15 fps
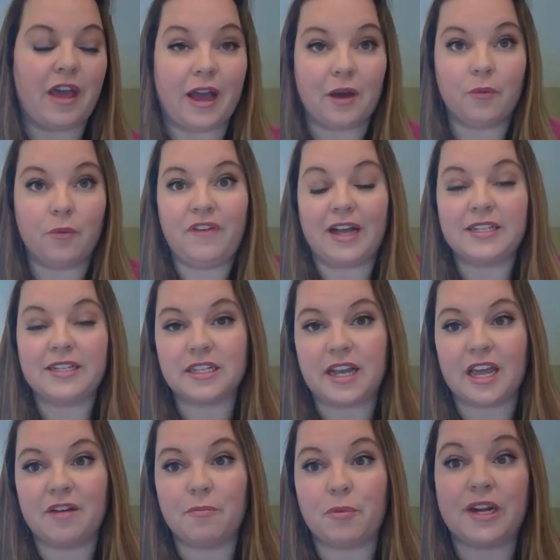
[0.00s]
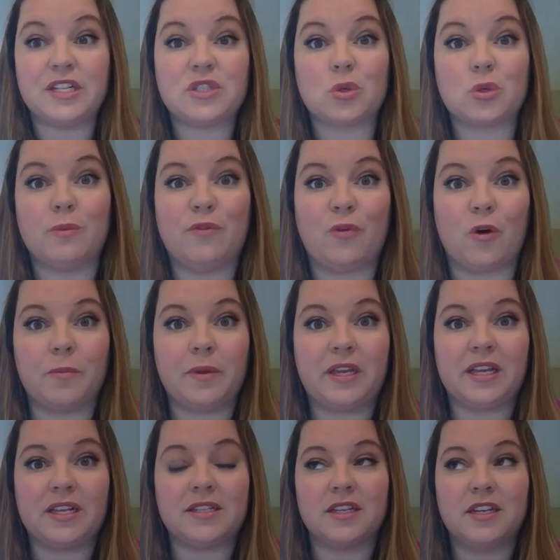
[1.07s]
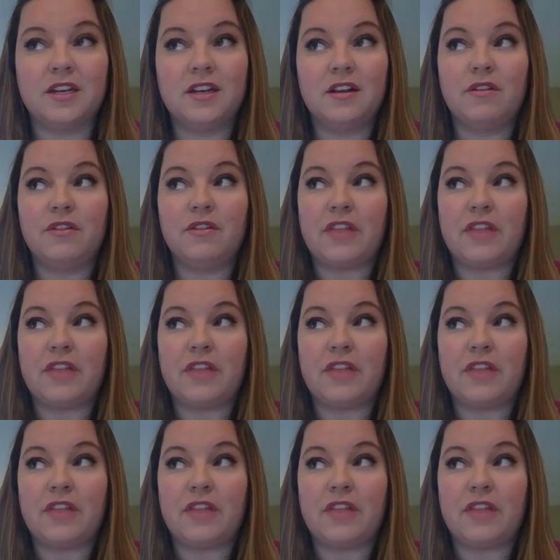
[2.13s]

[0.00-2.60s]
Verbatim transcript: that we've had to kind of brainstorm for because